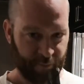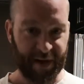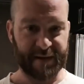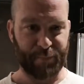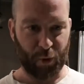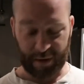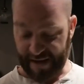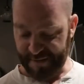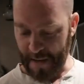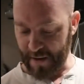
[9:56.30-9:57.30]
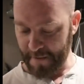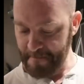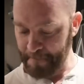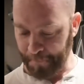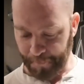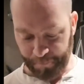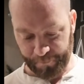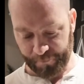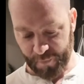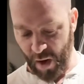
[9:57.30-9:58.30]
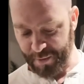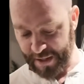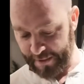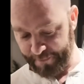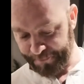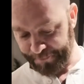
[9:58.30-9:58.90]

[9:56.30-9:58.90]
Because port lives matter. No, I'm just kidding.